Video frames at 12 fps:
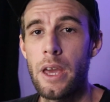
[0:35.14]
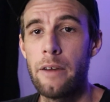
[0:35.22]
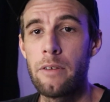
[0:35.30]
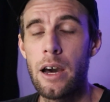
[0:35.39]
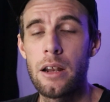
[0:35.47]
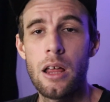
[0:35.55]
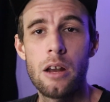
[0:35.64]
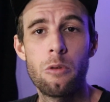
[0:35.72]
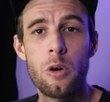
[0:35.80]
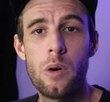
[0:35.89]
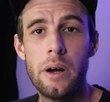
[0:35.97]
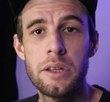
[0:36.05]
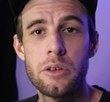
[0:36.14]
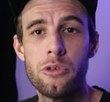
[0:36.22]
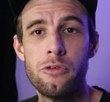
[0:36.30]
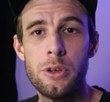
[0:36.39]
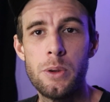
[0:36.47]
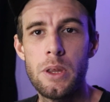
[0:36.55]
Yeah, I've got a lot of requests to
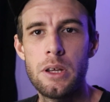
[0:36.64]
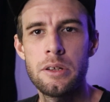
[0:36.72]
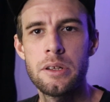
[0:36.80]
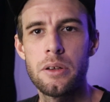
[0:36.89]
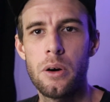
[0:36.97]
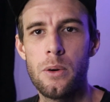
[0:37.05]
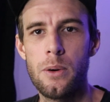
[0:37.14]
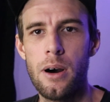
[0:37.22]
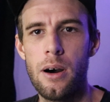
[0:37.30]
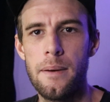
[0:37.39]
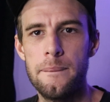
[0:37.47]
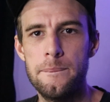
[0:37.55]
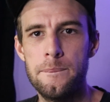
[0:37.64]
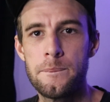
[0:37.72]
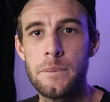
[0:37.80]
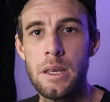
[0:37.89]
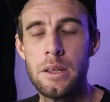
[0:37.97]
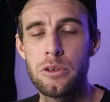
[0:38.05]
review this, so
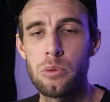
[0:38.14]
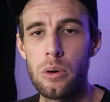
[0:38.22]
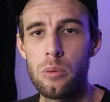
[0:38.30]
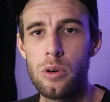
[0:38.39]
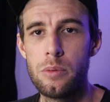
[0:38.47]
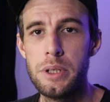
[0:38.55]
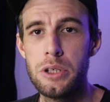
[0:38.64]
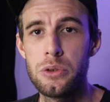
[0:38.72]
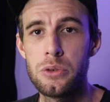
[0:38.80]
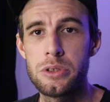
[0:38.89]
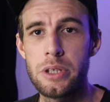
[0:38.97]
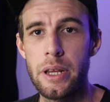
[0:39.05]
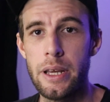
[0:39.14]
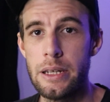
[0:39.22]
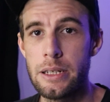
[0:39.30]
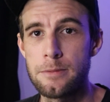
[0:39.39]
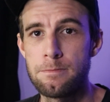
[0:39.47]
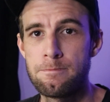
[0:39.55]
that's what we'll be doing
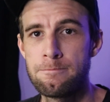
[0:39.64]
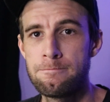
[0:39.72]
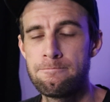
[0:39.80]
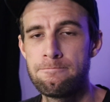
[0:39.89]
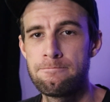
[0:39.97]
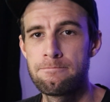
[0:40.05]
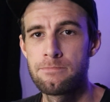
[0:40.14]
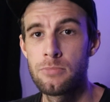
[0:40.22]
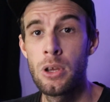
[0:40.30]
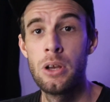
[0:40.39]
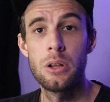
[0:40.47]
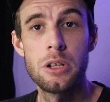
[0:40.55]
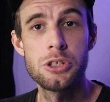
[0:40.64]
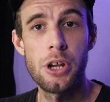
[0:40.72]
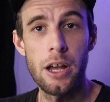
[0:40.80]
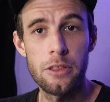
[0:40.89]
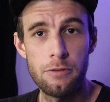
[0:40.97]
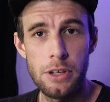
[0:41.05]
today. Let's check
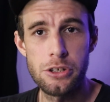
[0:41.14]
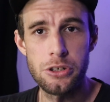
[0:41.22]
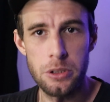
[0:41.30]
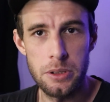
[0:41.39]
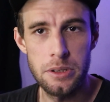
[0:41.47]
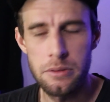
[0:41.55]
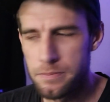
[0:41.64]
out the features.